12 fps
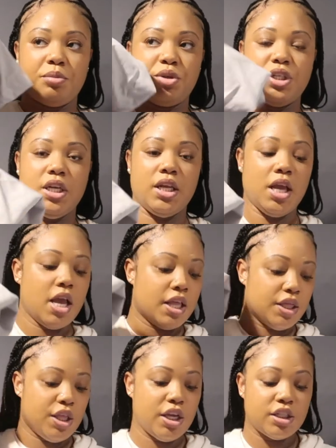sheet.
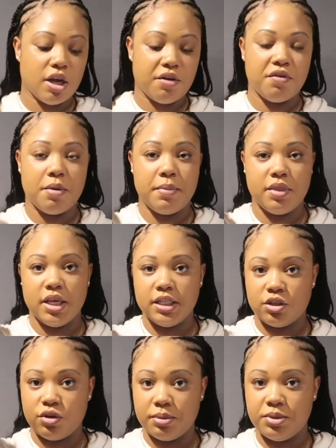This
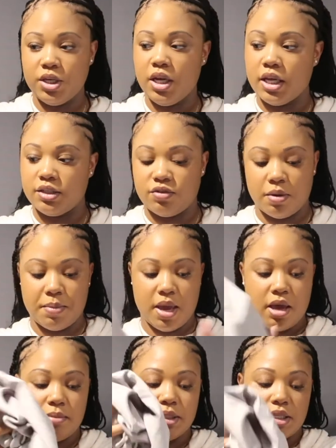crib sheet is from
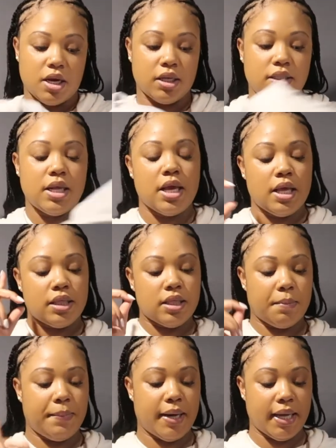Amazon. The
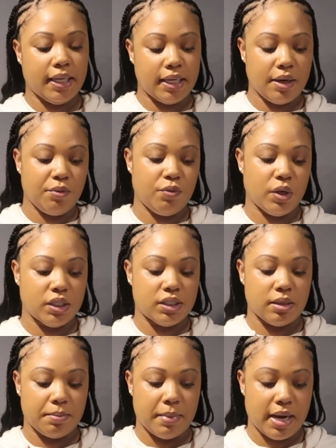blanket was,
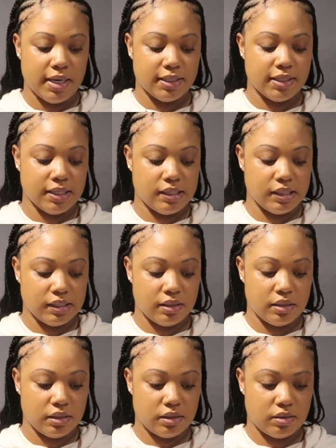somebody sent it
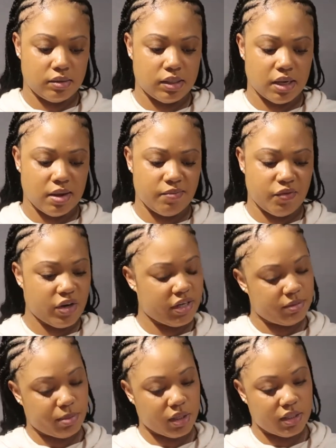to him for
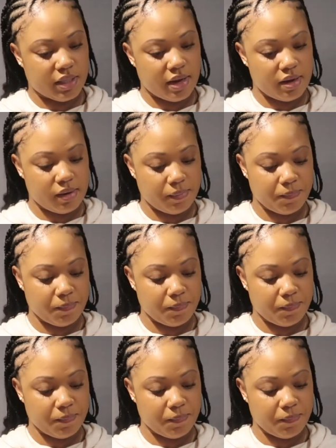his birthday.